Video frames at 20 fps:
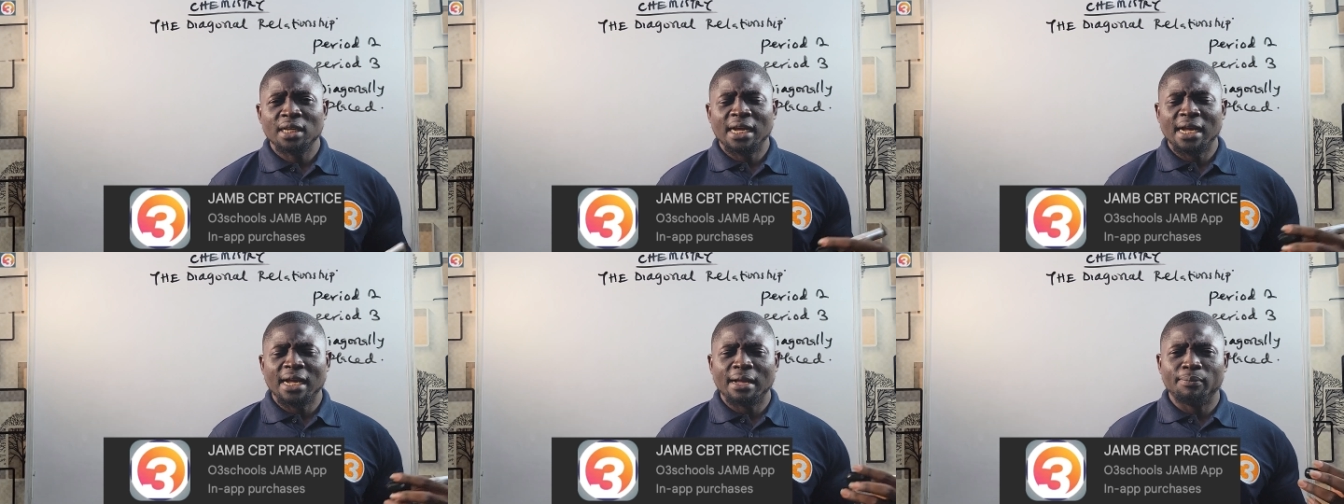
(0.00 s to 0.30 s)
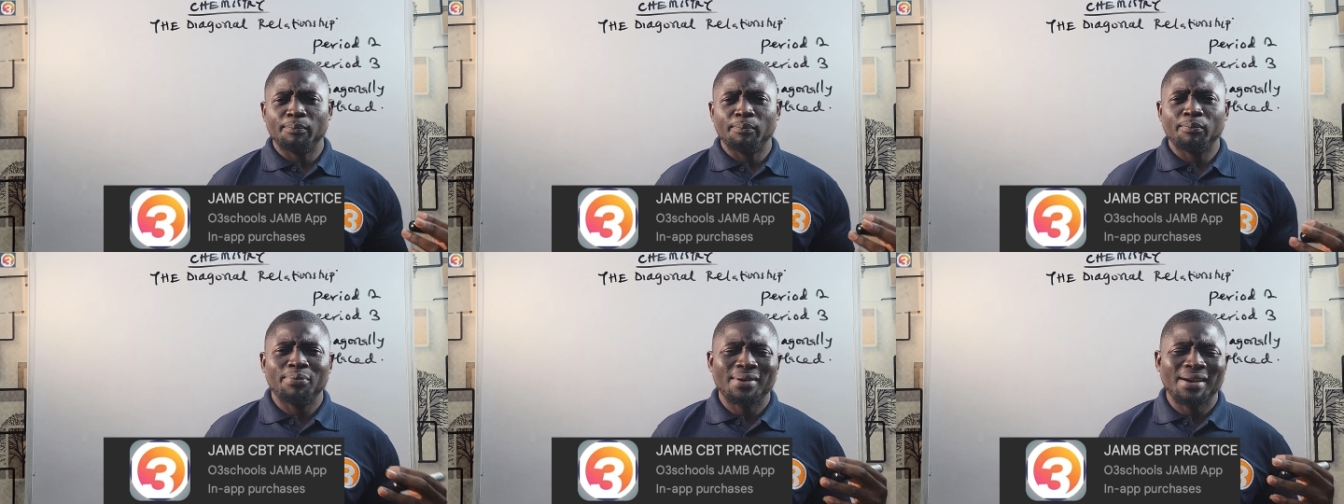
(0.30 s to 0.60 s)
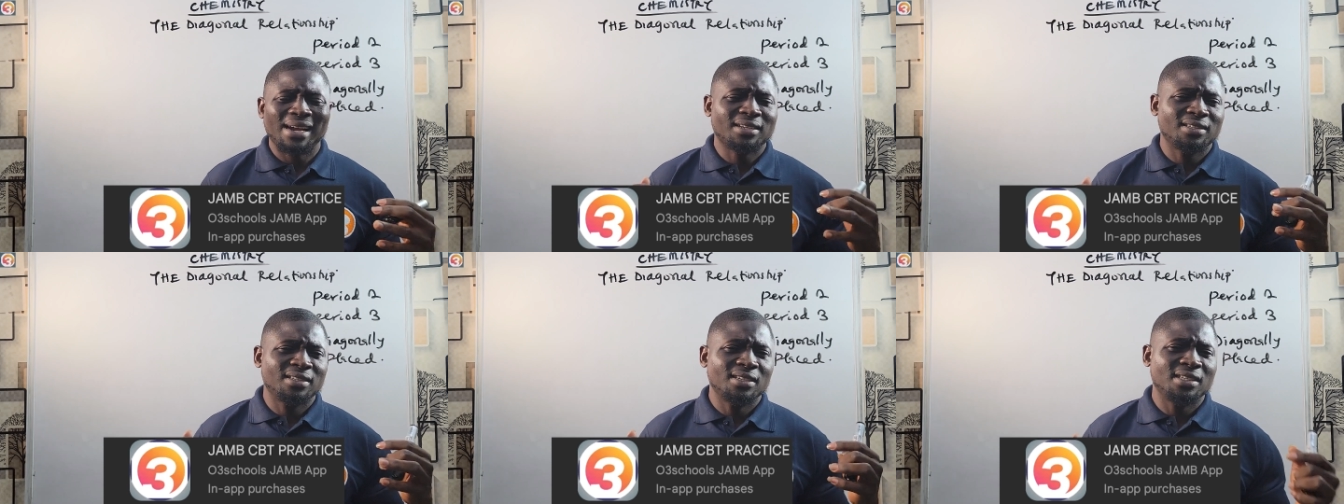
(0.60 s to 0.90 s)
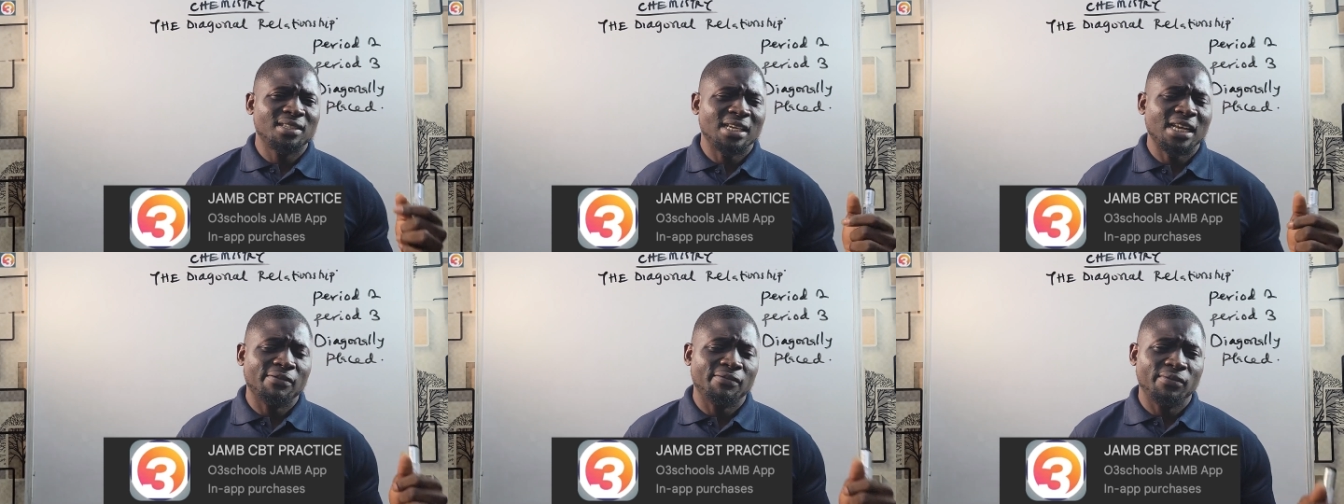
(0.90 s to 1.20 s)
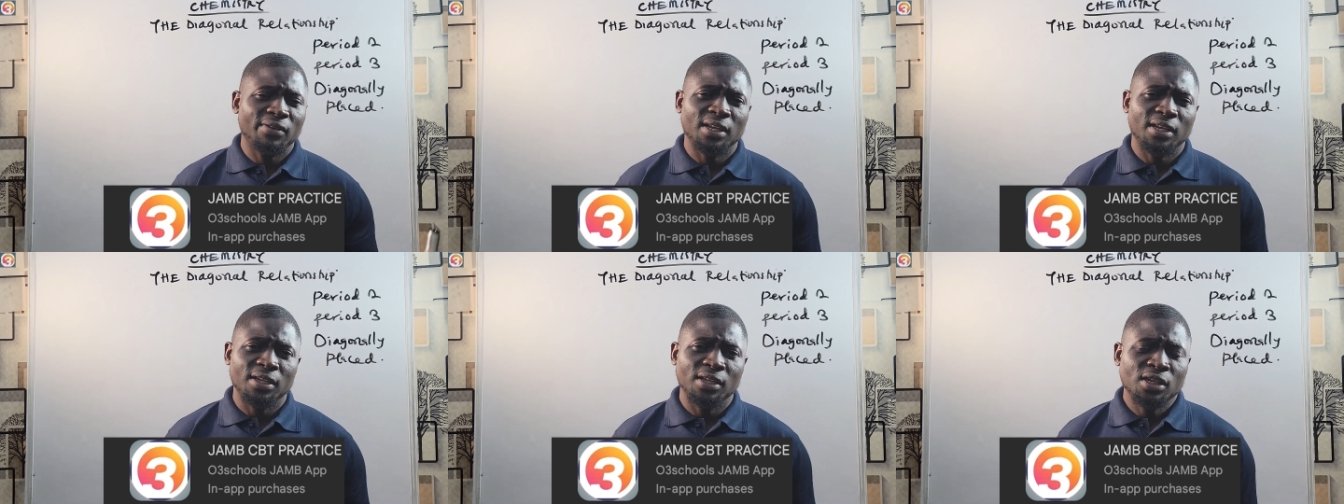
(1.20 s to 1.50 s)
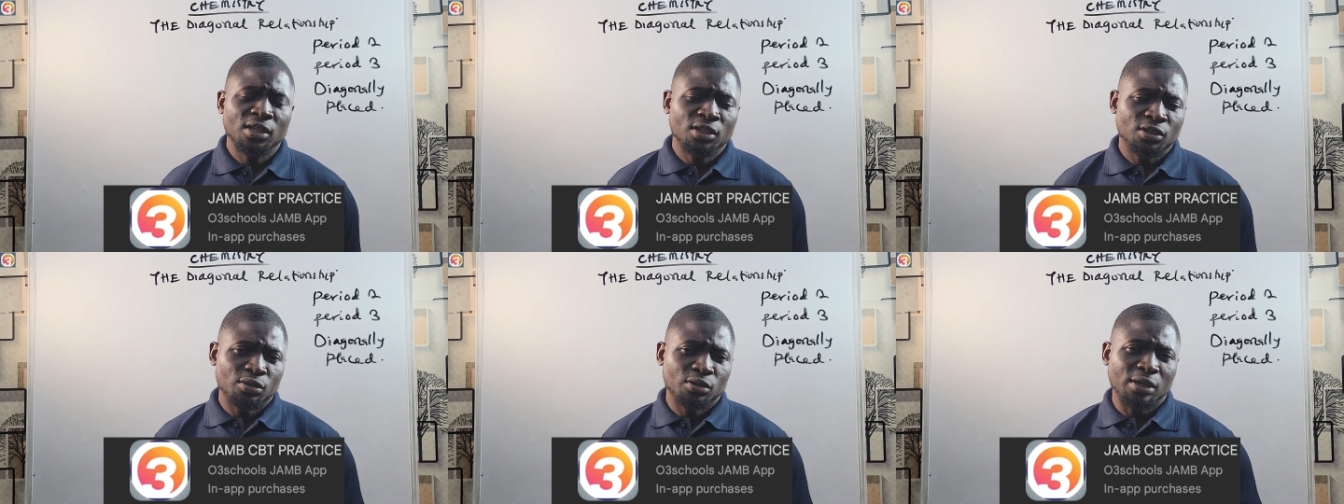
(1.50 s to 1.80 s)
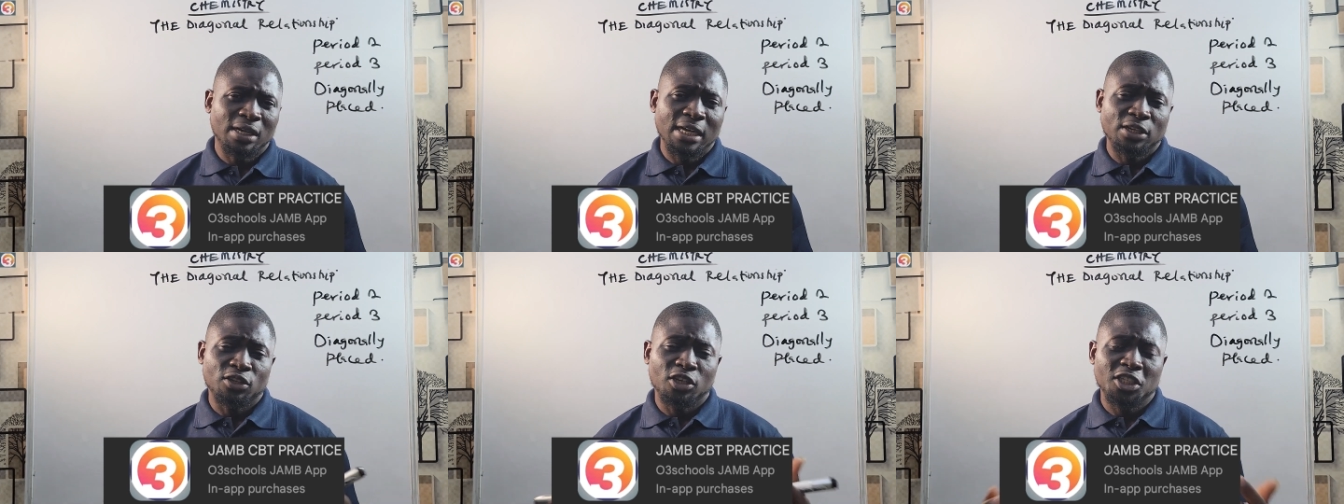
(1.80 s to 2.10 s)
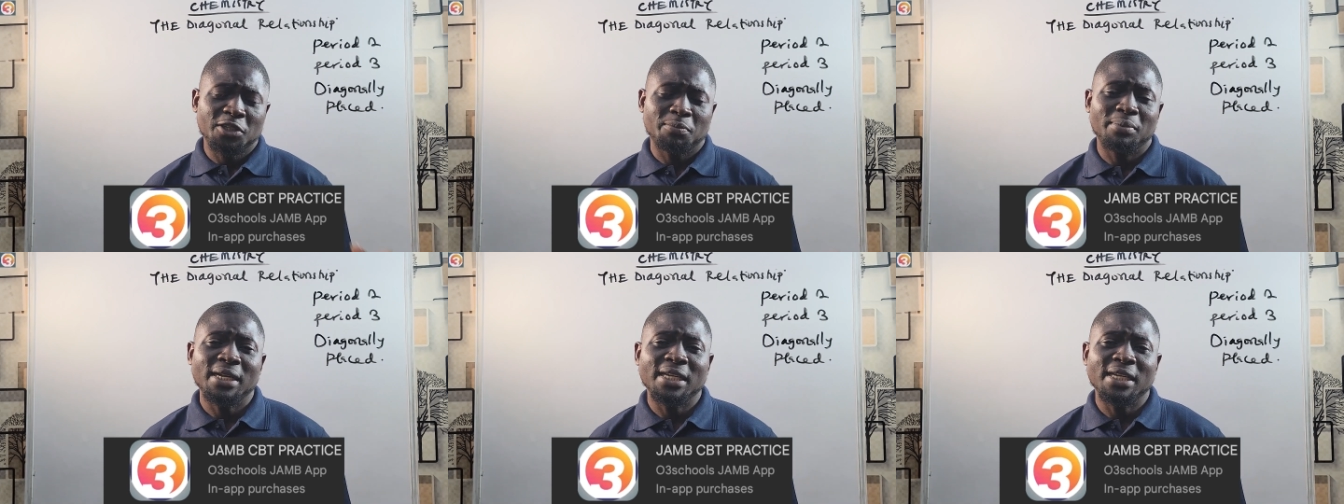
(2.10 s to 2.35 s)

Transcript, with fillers: uh, practice heavily, so you can just